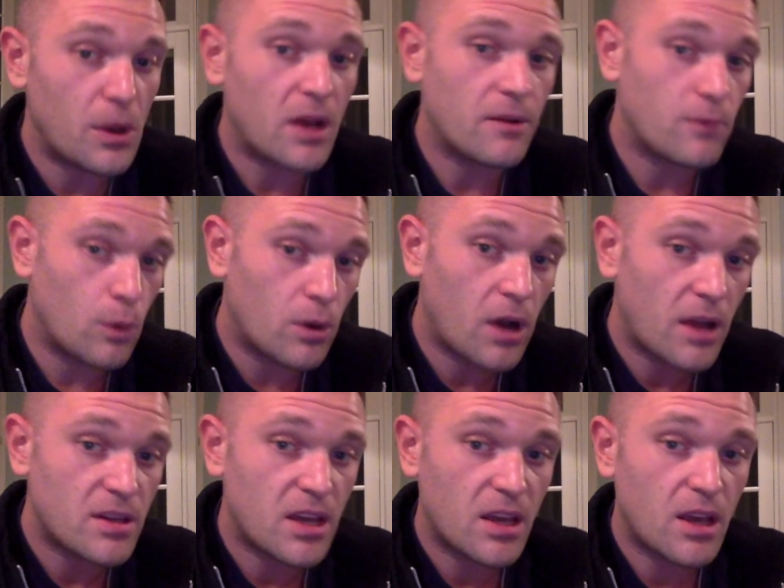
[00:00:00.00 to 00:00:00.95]
And if you're
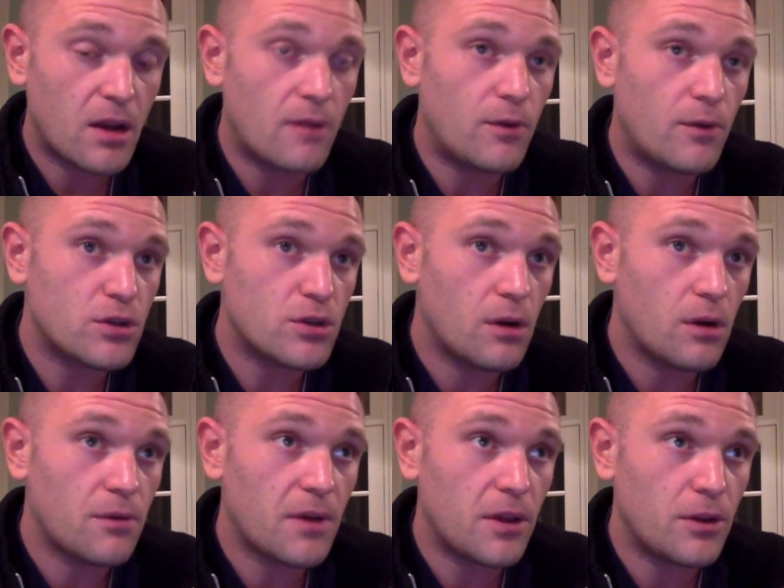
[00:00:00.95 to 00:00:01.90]
not taking care of
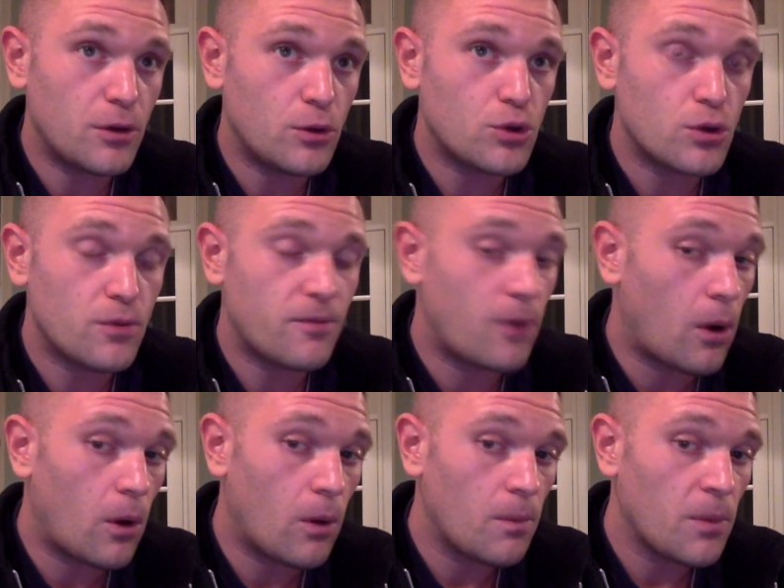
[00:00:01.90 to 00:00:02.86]
yourself and you should
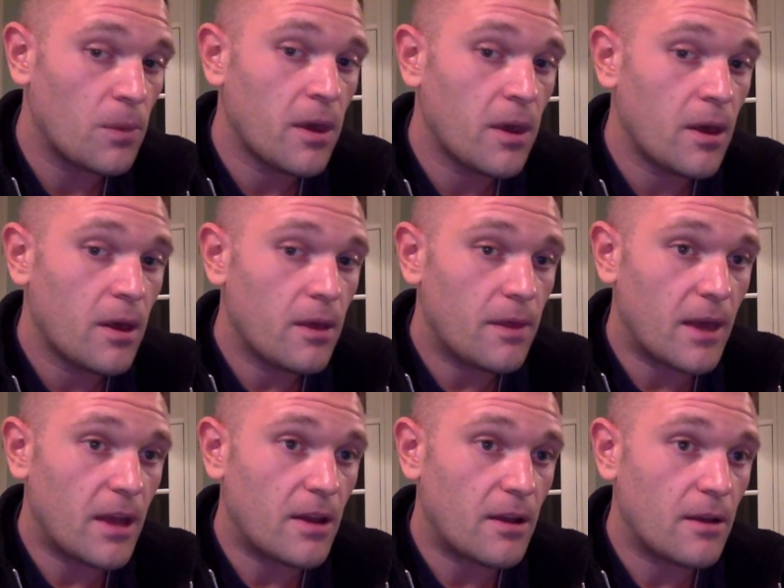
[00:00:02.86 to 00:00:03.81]
fall,
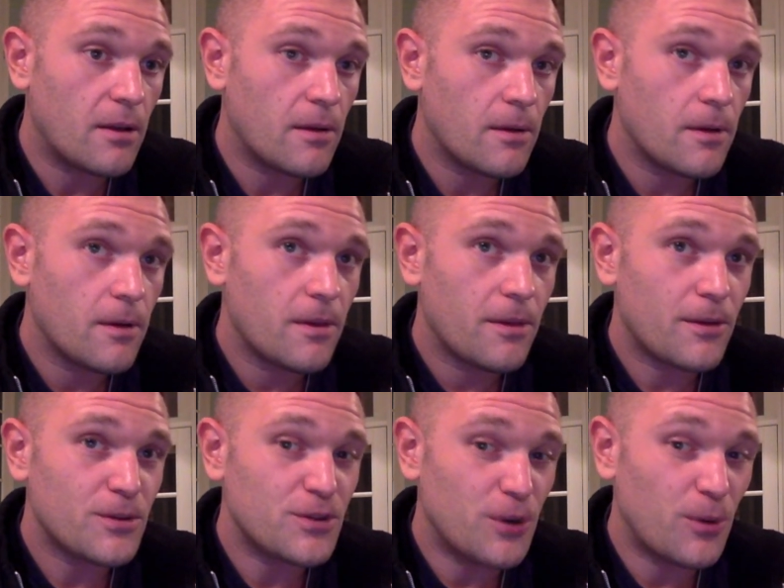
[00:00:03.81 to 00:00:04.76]
then
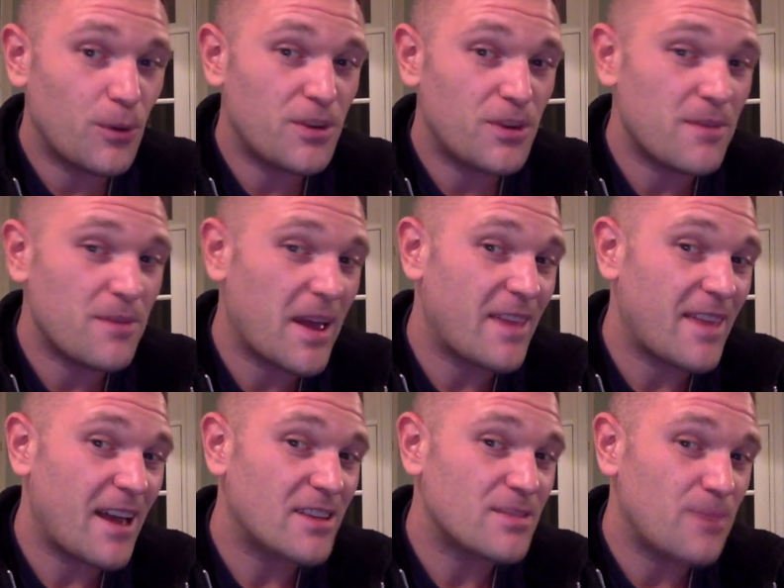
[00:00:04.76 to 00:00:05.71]
there's no one to man
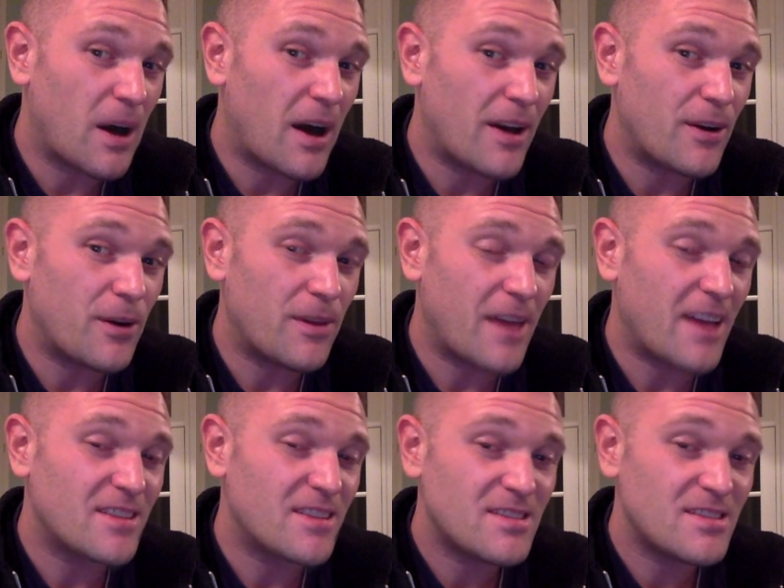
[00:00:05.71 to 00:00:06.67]
that spot and
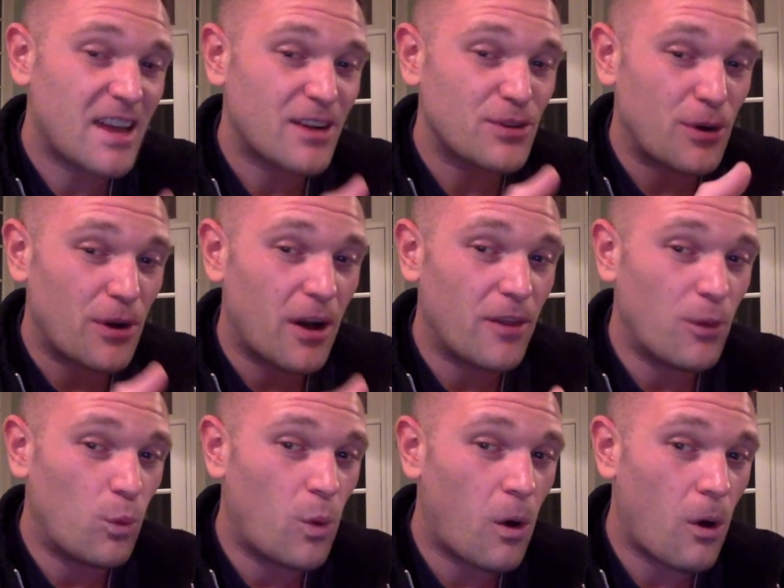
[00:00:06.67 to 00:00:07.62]
that sector on the
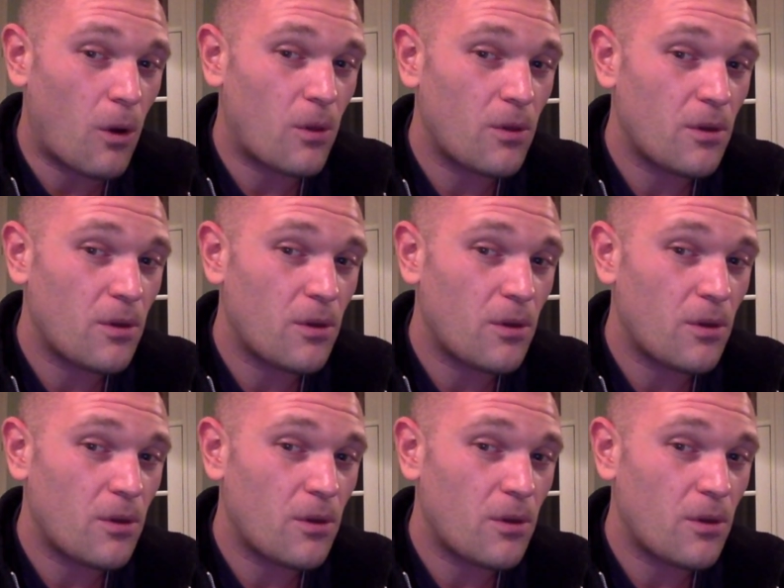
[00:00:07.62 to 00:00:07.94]
wall,